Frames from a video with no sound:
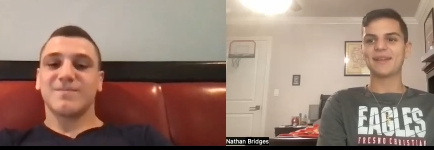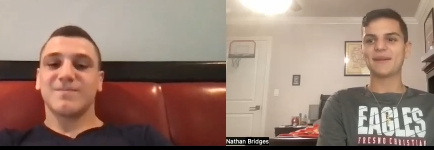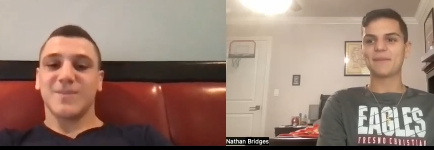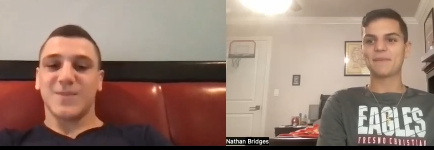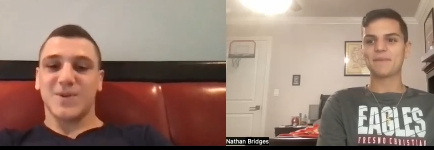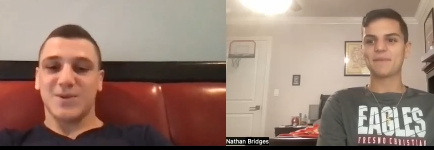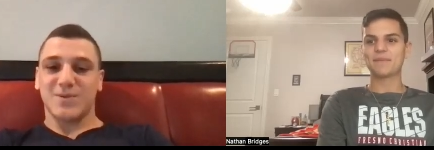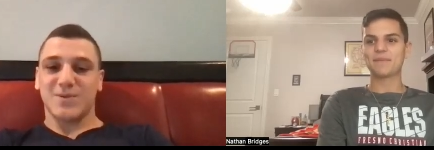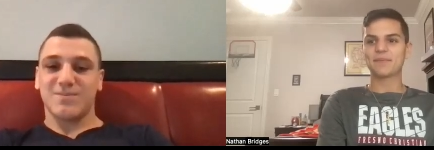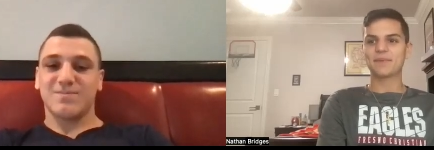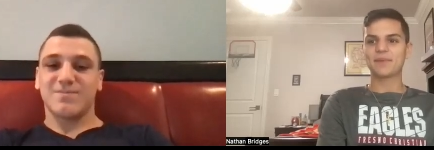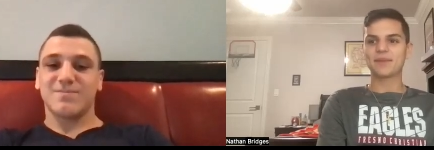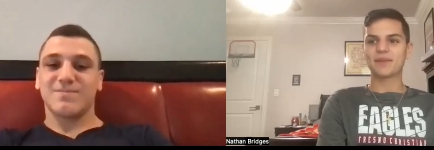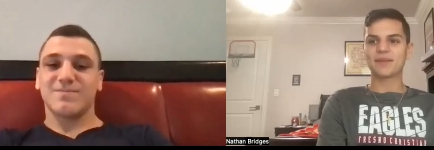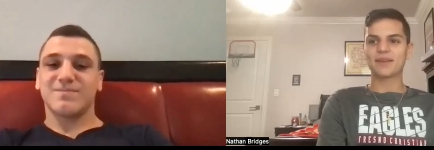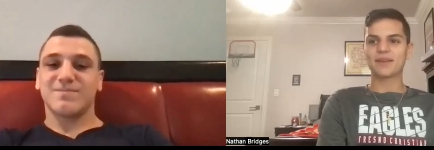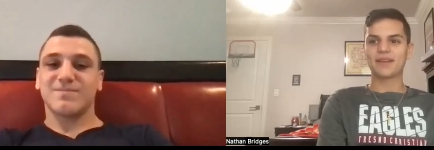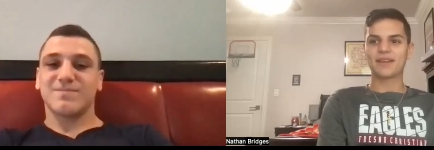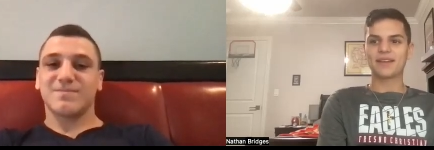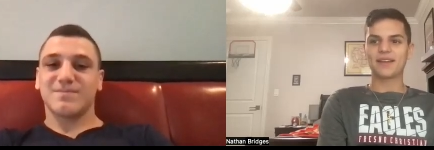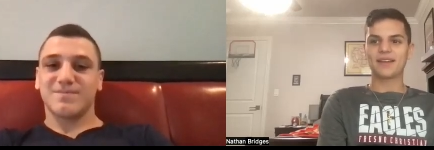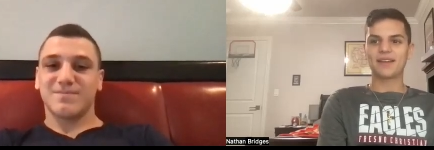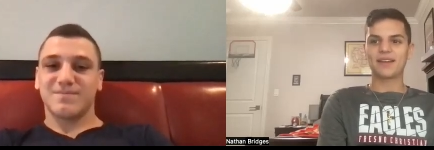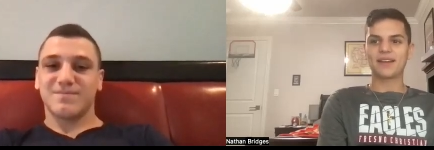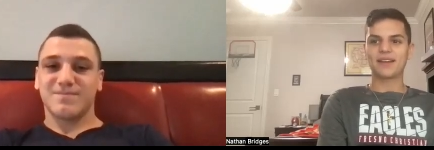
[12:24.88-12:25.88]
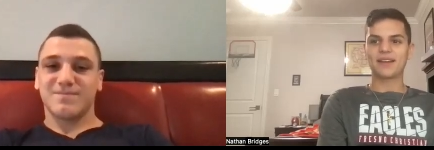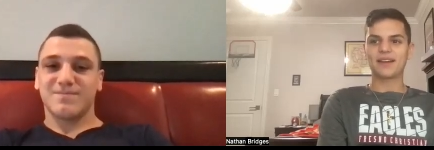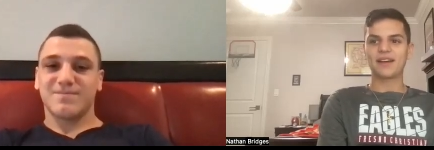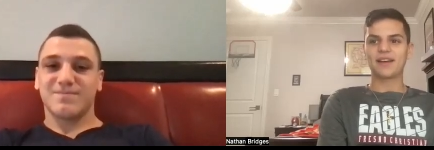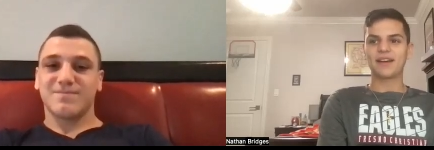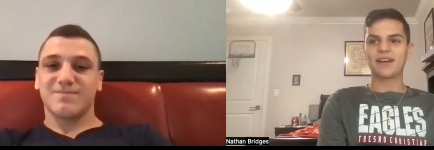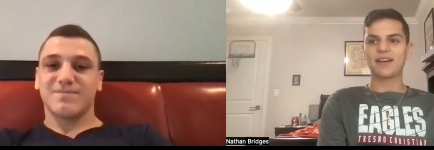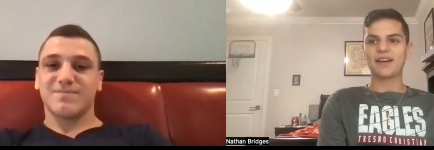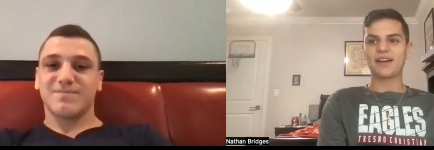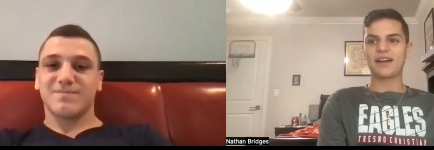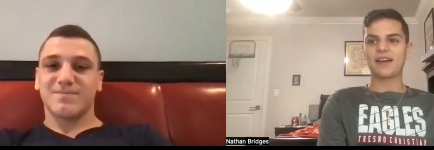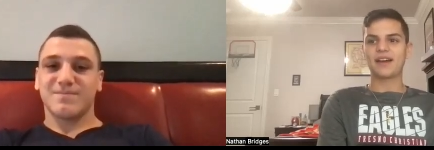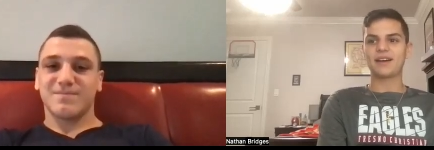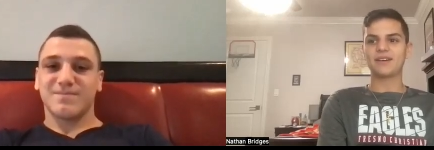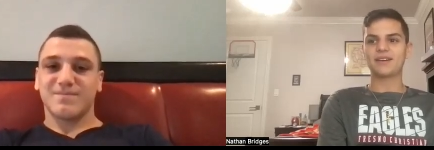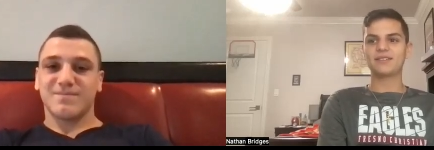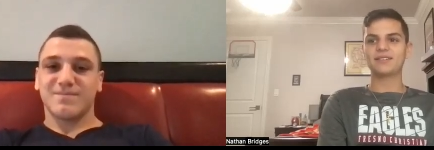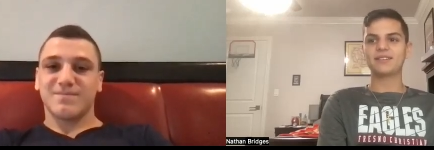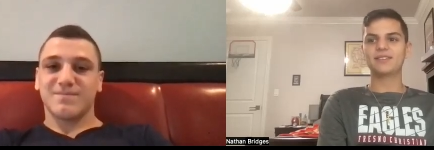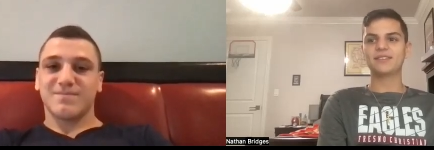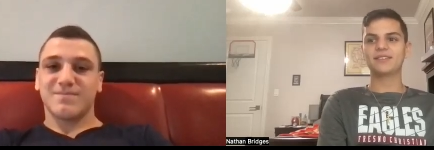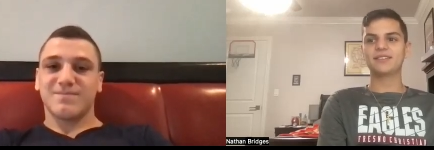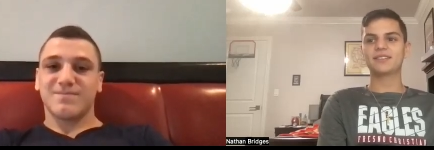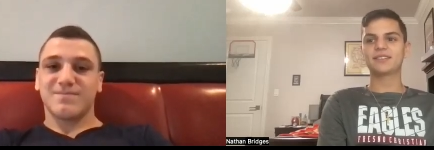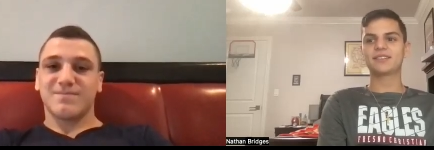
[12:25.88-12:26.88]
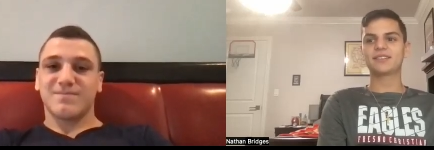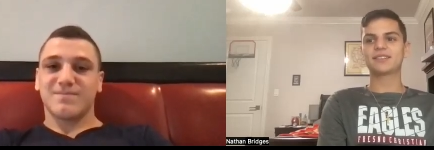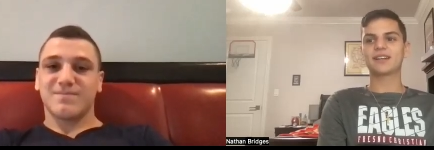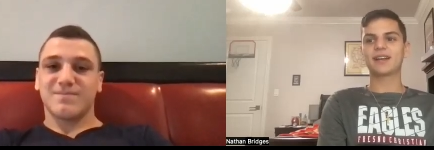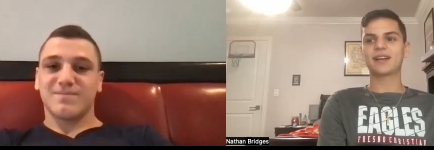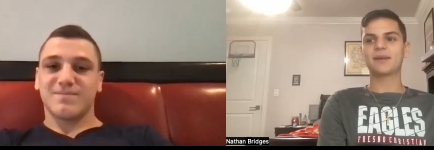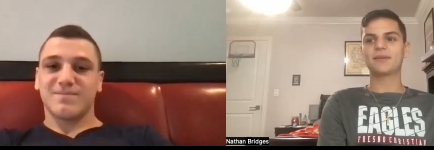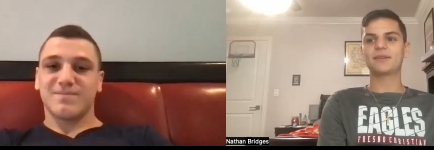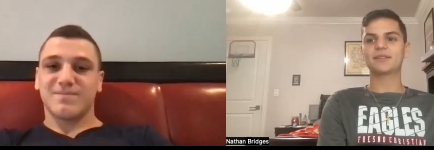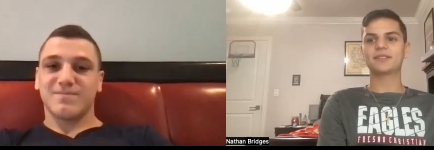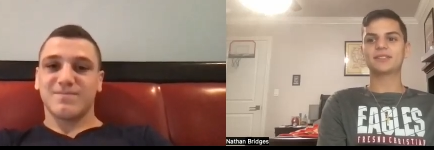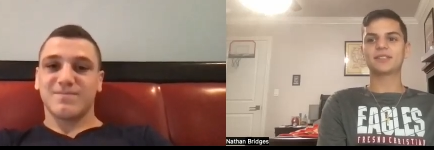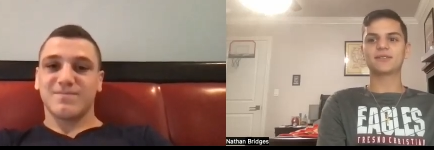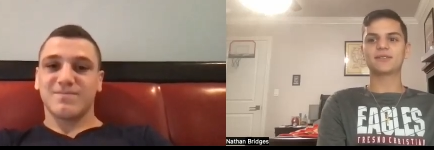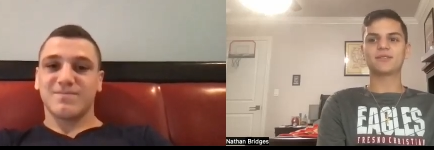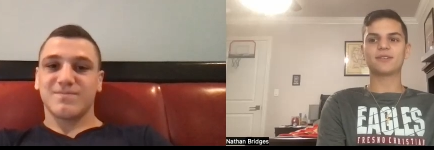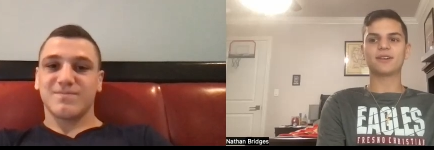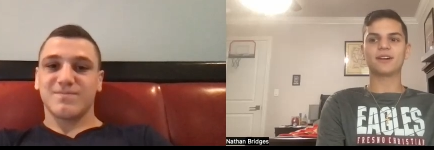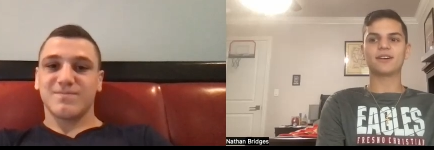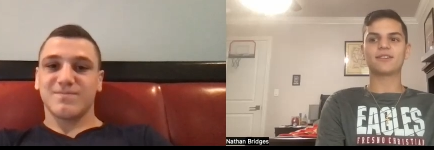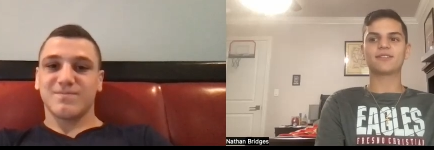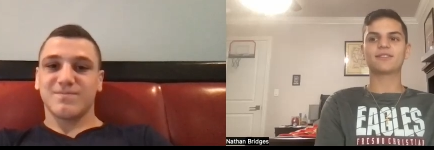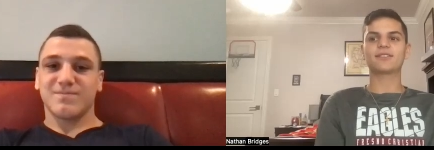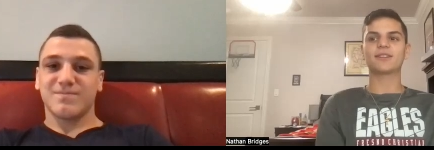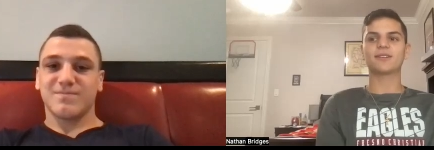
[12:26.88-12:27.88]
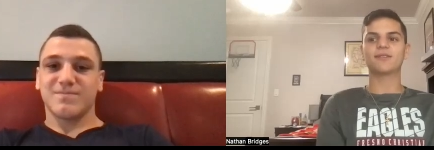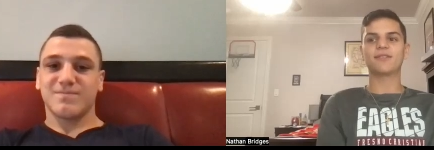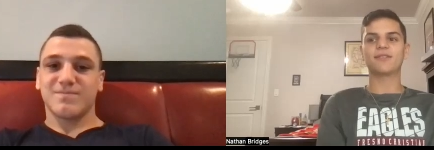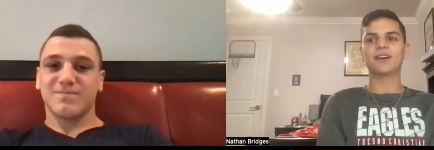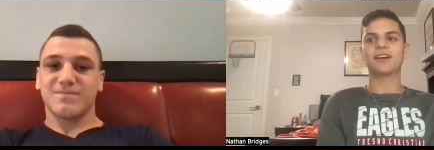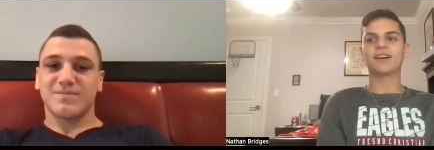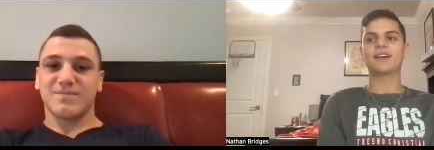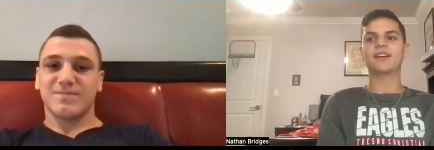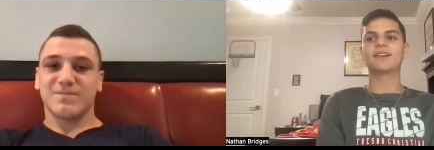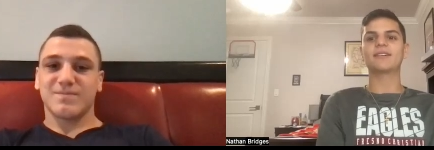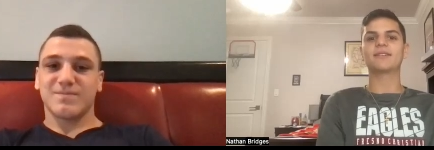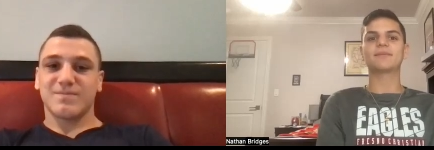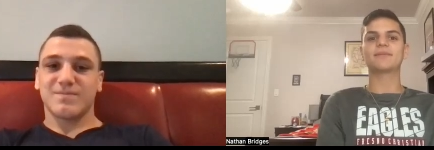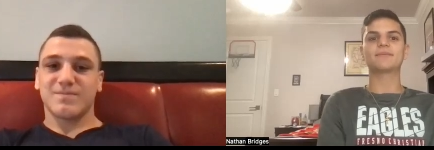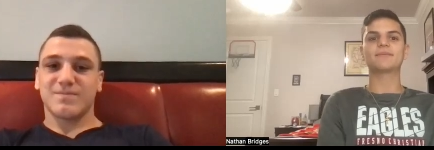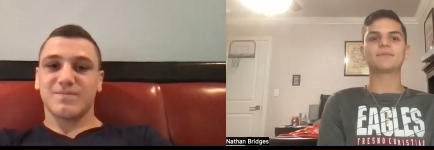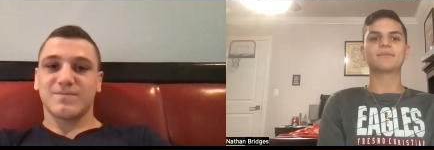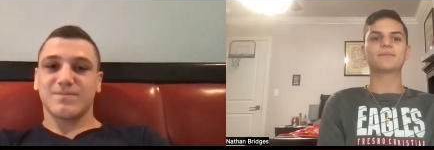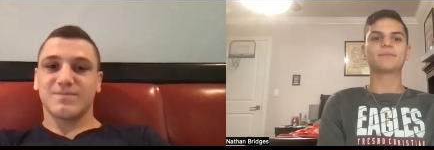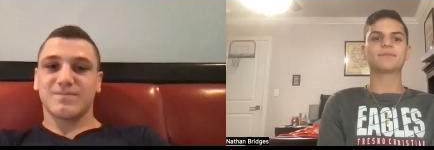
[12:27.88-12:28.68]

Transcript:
Speaker 1: Yeah. How would you describe yourself off the mat?